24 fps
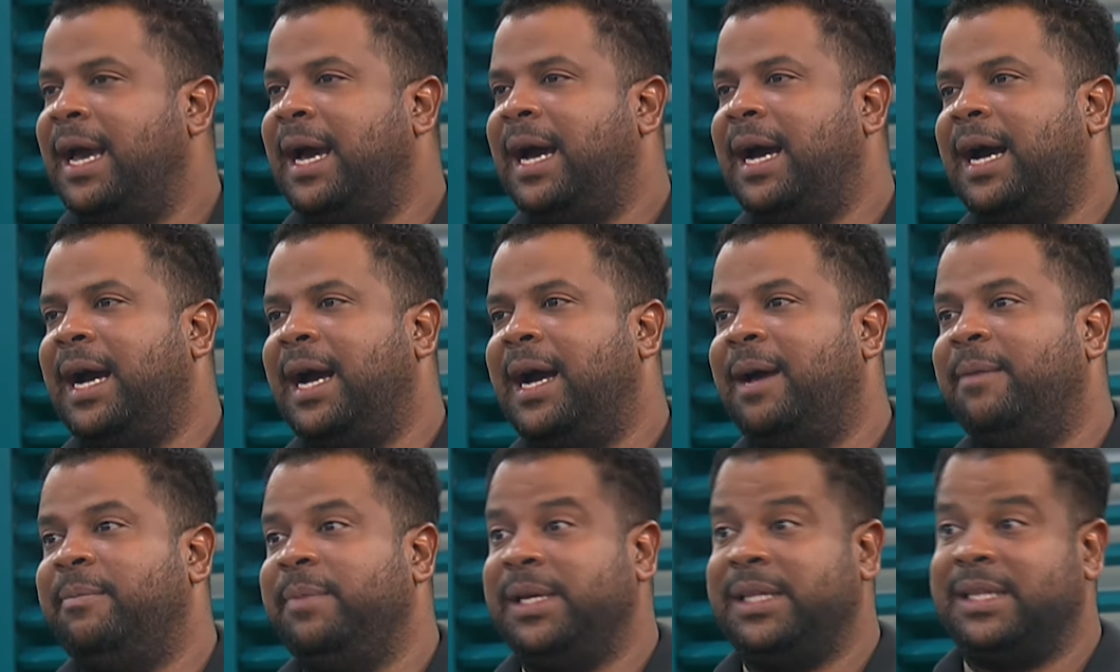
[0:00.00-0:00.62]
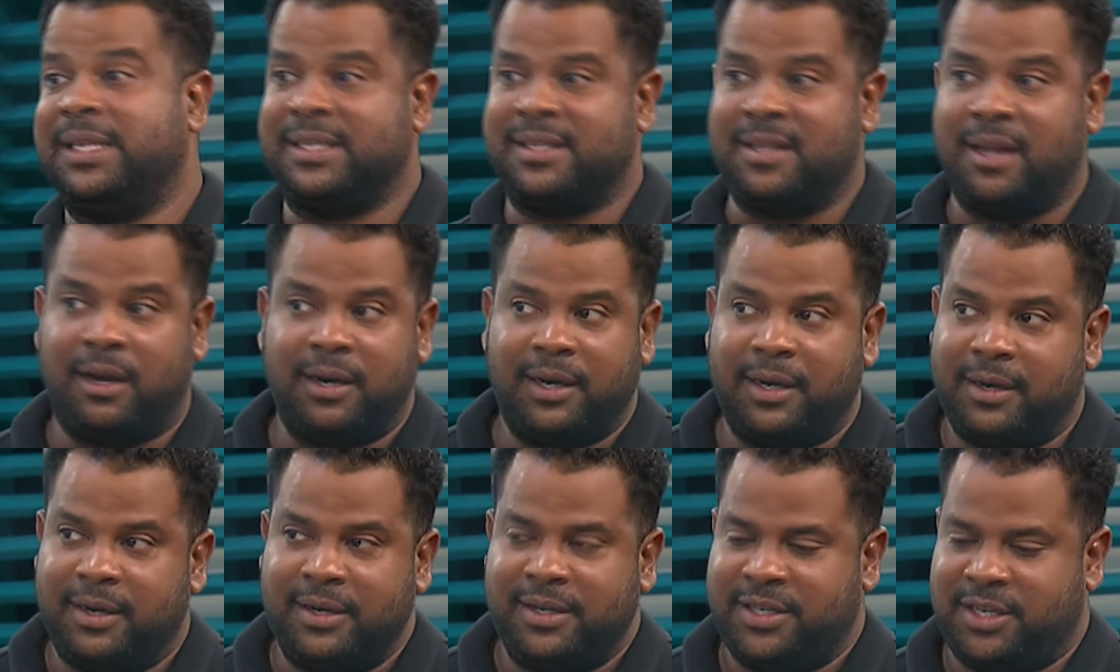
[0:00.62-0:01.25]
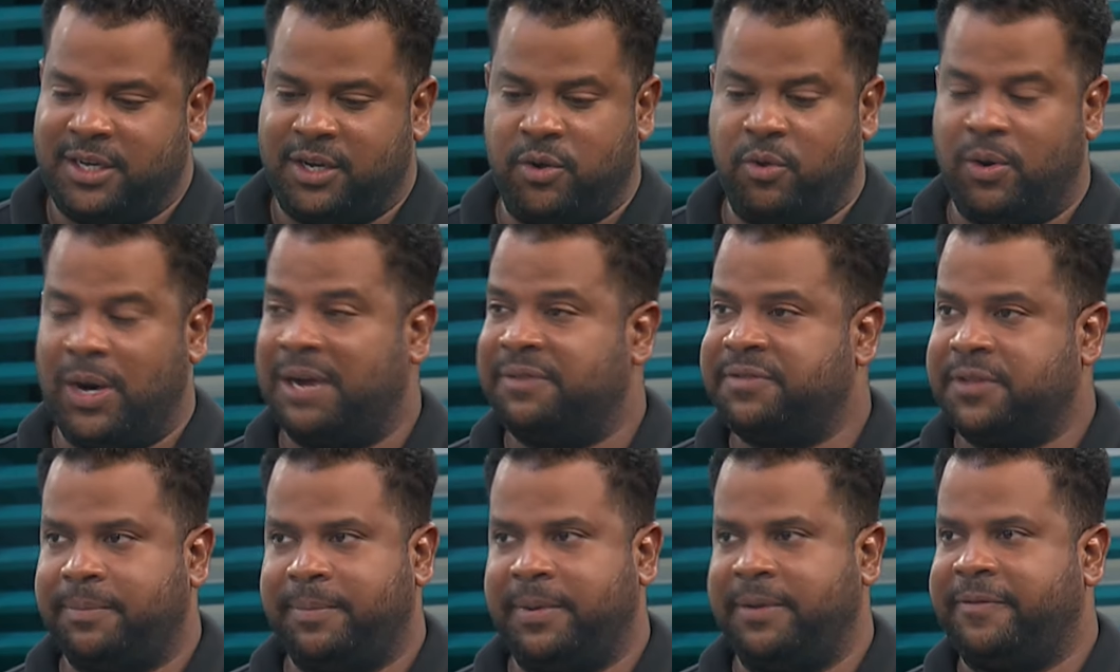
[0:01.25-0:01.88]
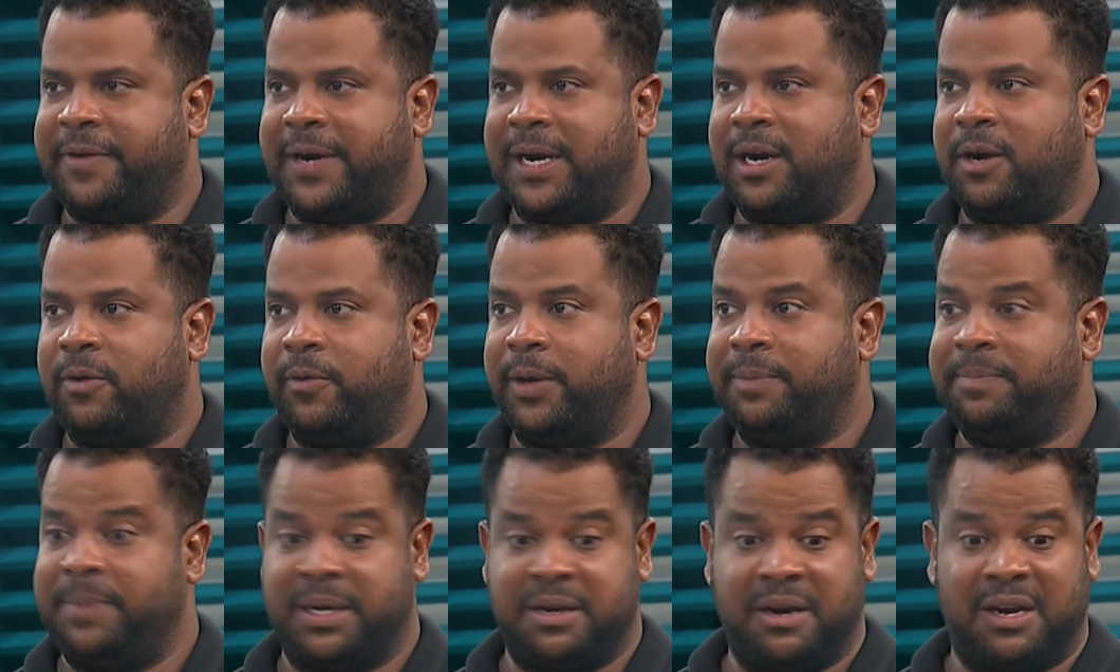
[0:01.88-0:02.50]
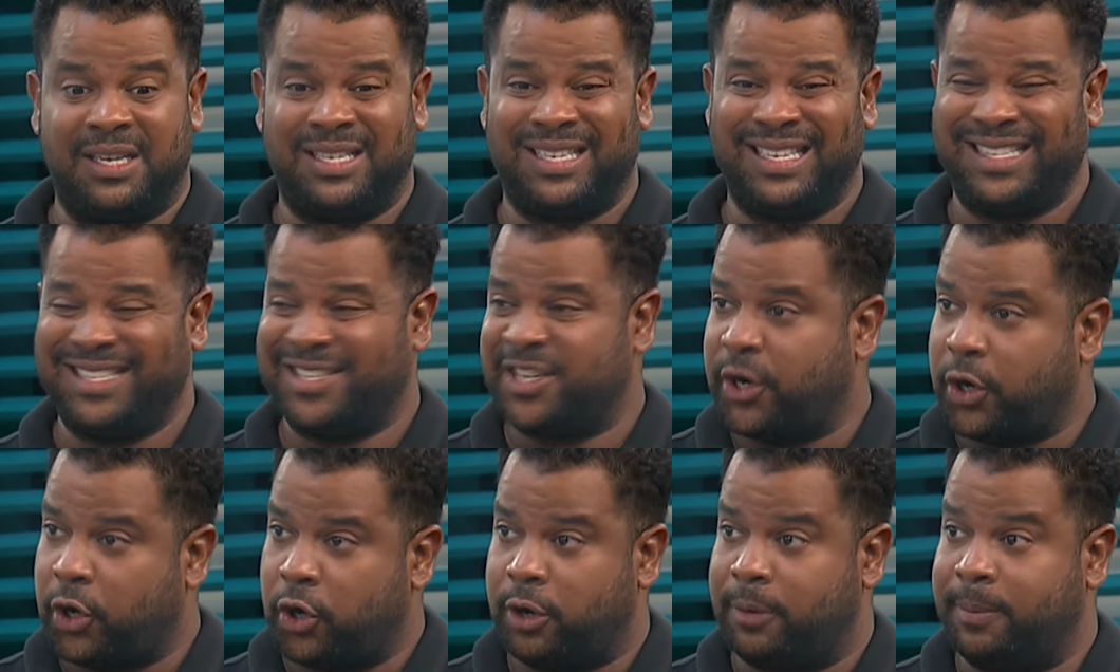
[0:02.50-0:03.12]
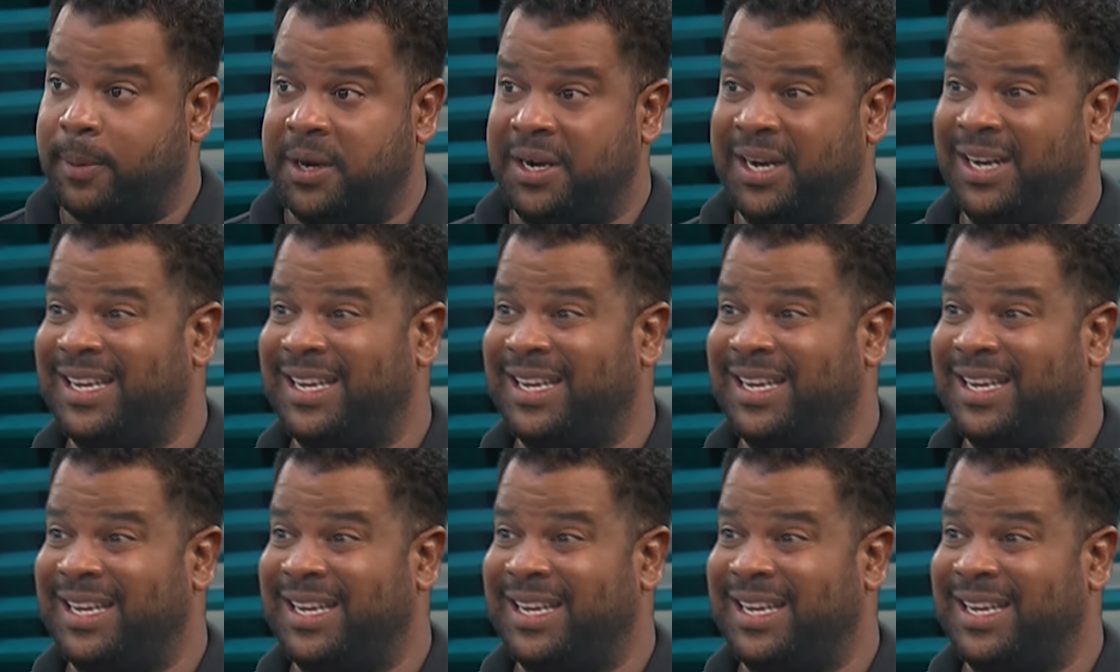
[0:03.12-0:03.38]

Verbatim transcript: Um, it is not you don't have to be far away because it's urban.